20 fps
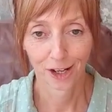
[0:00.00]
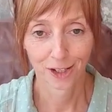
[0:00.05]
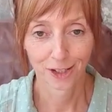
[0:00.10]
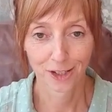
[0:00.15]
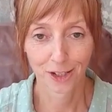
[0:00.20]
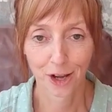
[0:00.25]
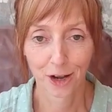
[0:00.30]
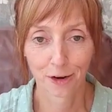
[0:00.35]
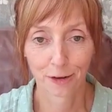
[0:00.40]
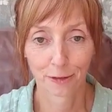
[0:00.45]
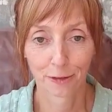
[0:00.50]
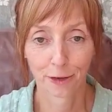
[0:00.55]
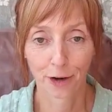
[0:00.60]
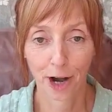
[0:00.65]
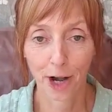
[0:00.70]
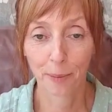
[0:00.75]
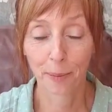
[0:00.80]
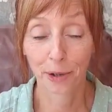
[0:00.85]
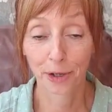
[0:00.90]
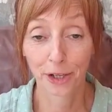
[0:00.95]
So for
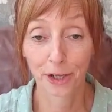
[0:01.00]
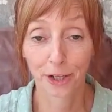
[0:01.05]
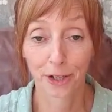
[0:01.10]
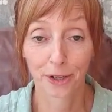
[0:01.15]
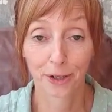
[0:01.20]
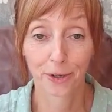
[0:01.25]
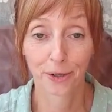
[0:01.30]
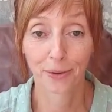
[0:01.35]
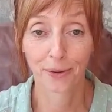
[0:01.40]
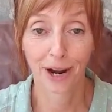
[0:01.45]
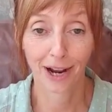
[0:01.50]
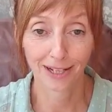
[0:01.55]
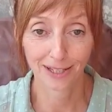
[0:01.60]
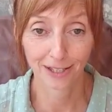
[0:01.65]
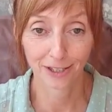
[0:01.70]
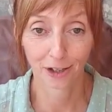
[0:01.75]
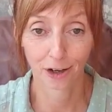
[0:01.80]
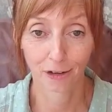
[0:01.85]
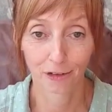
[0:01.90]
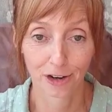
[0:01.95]
anybody who
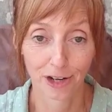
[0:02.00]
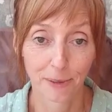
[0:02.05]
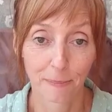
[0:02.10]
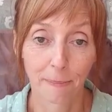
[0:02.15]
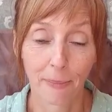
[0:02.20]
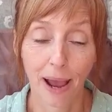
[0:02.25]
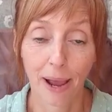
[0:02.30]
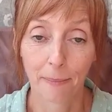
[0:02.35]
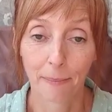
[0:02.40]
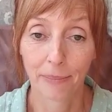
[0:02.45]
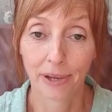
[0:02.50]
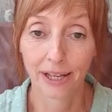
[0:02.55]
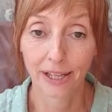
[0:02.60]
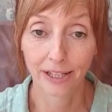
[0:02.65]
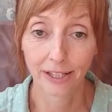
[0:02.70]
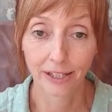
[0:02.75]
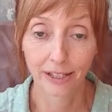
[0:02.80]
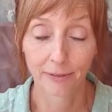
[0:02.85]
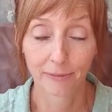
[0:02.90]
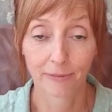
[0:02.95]
hasn't already met
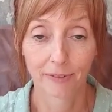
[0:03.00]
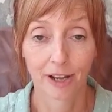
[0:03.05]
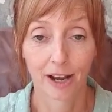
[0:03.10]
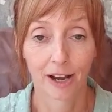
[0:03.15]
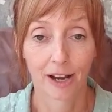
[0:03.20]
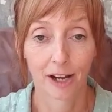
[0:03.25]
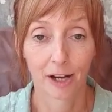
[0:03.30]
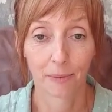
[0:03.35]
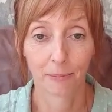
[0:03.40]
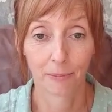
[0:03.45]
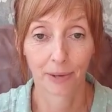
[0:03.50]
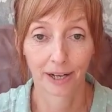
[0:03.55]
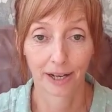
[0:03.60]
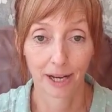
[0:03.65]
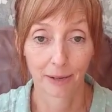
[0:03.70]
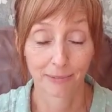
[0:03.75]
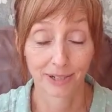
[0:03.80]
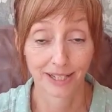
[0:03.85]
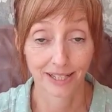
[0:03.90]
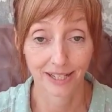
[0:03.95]
me, my
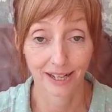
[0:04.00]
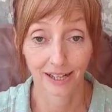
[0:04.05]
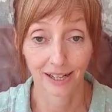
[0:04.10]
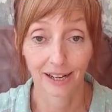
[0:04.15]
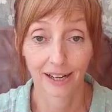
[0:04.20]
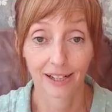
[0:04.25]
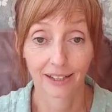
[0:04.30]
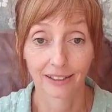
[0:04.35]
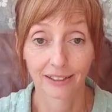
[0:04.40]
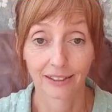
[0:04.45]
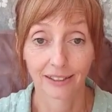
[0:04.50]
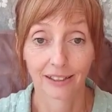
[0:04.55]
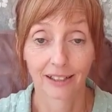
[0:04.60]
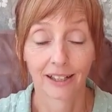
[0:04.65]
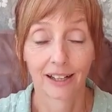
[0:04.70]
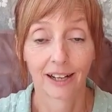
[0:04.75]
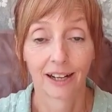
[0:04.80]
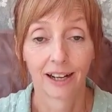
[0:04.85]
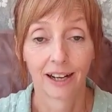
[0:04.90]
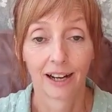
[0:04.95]
name is Diane
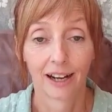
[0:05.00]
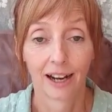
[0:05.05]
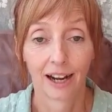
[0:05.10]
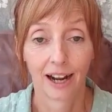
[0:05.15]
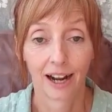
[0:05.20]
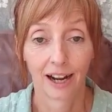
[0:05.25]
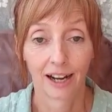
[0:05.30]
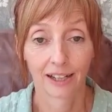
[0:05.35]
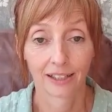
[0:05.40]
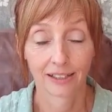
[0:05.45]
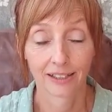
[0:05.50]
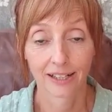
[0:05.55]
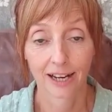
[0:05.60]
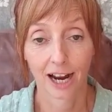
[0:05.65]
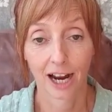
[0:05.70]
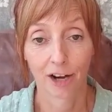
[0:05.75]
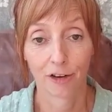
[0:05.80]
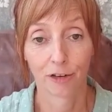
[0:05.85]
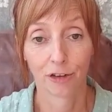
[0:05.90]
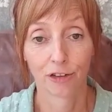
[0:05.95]
and
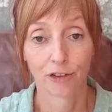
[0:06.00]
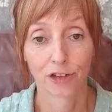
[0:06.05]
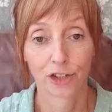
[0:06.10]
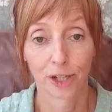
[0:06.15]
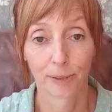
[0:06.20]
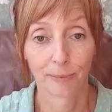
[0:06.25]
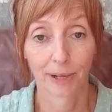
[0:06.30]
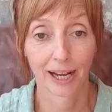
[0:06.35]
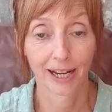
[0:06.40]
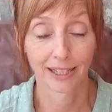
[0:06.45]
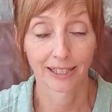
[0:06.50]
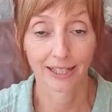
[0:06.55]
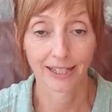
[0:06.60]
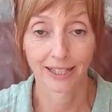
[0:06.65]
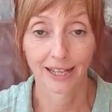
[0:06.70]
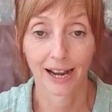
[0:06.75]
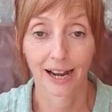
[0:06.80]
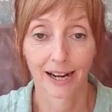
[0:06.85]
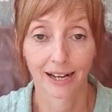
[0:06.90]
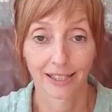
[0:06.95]
I run Dream Cake
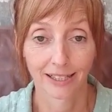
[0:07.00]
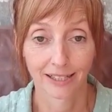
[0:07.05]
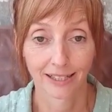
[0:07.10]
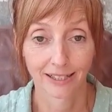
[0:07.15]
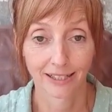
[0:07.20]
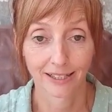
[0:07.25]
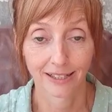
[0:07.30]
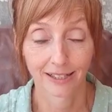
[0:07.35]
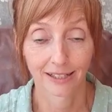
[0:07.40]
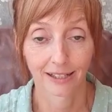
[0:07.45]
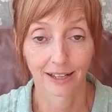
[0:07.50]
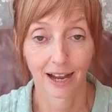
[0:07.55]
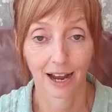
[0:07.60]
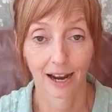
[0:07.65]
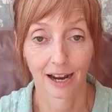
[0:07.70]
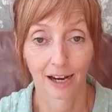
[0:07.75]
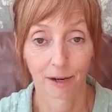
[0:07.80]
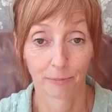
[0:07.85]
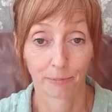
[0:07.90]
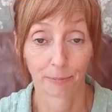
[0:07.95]
Designs.
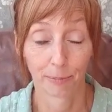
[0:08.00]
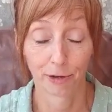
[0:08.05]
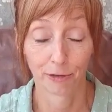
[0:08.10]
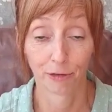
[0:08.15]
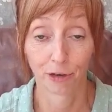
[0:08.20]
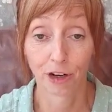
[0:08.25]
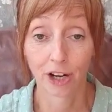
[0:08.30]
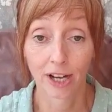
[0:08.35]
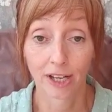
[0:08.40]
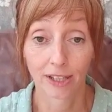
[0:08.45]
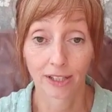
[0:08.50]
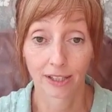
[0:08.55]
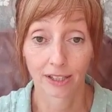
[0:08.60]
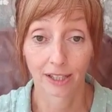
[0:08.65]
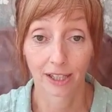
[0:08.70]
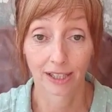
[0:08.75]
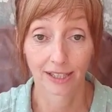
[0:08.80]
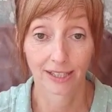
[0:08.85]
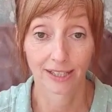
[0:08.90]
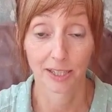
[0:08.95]
I've been running
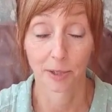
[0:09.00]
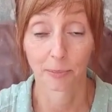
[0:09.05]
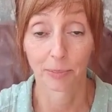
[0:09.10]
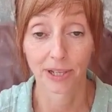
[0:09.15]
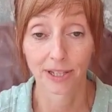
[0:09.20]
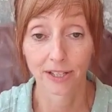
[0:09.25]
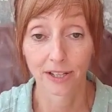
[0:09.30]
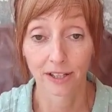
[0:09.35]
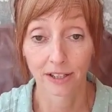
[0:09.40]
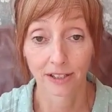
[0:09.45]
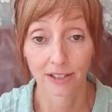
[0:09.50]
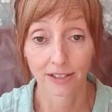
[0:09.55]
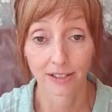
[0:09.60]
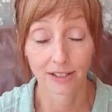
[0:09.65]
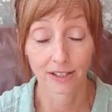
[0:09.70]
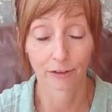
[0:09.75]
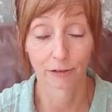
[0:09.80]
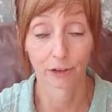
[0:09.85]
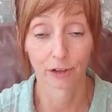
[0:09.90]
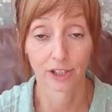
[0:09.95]
it as a business,
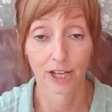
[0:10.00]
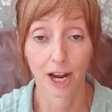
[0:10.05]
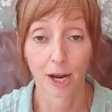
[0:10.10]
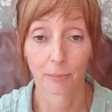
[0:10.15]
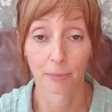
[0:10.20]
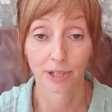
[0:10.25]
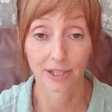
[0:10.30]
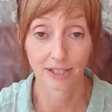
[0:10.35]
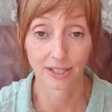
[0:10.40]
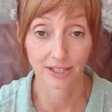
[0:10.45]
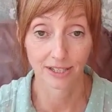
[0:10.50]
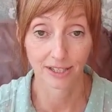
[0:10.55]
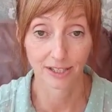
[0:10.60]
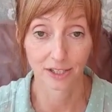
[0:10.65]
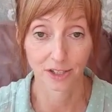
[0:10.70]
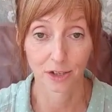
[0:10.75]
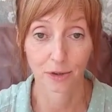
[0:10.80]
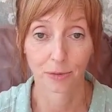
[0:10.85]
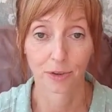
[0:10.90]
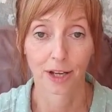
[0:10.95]
a full-time business, since
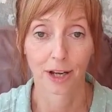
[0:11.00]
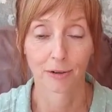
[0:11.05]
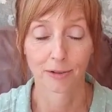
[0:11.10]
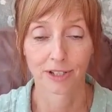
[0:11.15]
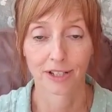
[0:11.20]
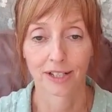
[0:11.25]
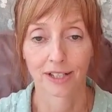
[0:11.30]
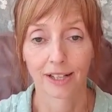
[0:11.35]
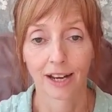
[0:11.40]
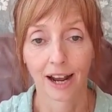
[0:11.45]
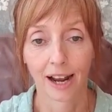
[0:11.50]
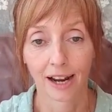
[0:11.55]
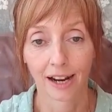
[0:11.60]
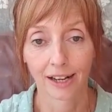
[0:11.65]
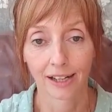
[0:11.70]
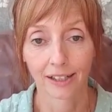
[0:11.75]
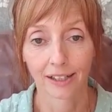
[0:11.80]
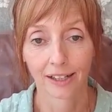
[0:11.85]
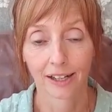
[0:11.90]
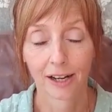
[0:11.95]

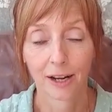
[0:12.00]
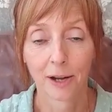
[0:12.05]
2009.